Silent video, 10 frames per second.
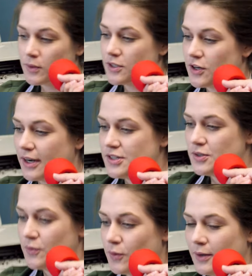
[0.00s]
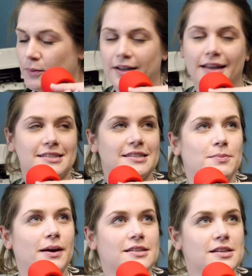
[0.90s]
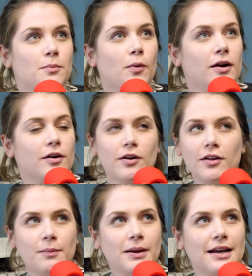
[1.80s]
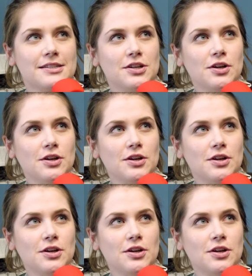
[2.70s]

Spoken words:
we're trying to avoid, well, I guess it depends on a boy or a girl. Let me ask